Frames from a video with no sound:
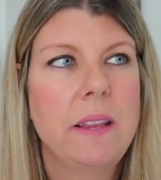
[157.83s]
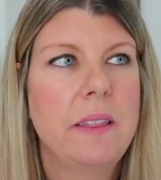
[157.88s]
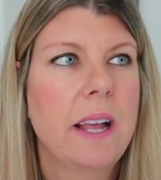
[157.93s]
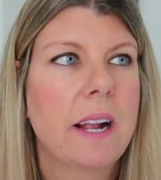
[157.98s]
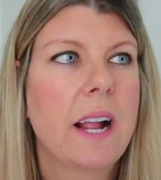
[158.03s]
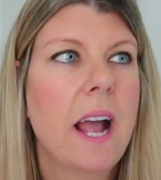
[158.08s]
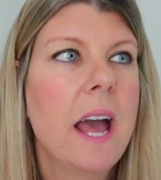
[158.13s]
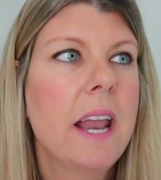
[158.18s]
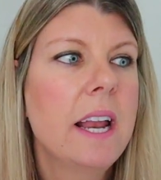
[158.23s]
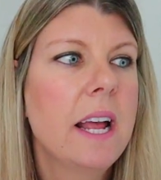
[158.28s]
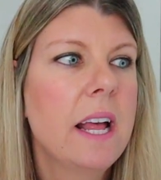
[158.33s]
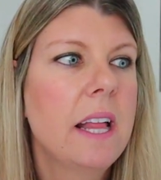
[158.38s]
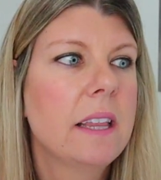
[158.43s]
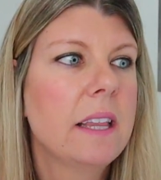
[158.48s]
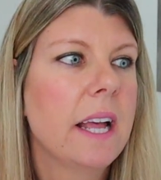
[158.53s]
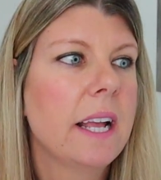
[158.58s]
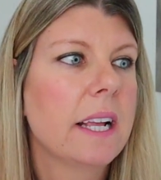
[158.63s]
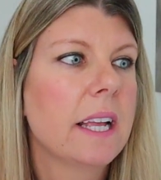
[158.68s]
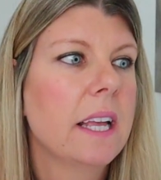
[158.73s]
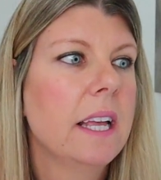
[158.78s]
They kind of
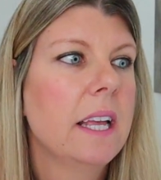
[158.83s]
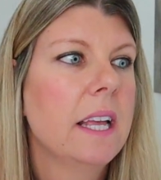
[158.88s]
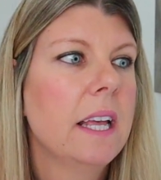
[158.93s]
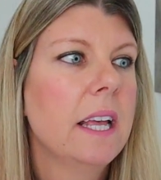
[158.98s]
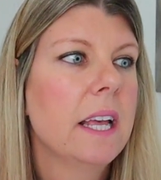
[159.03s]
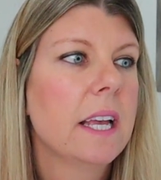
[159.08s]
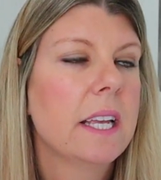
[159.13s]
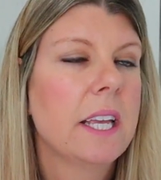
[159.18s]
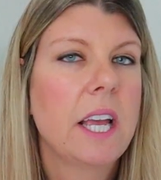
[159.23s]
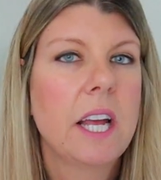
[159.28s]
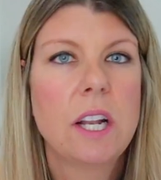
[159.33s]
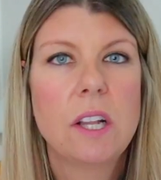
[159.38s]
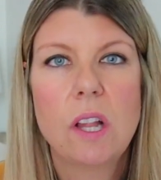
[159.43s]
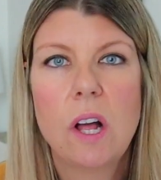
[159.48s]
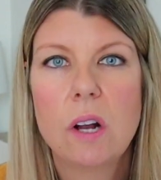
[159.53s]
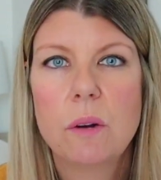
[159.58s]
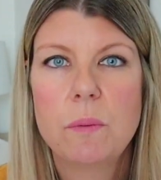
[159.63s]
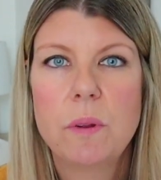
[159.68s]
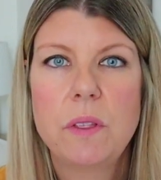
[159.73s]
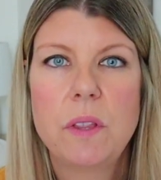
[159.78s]
like get
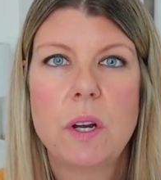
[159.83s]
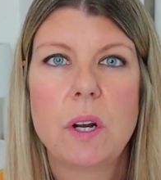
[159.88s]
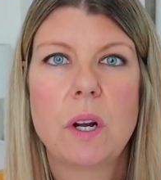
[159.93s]
along with the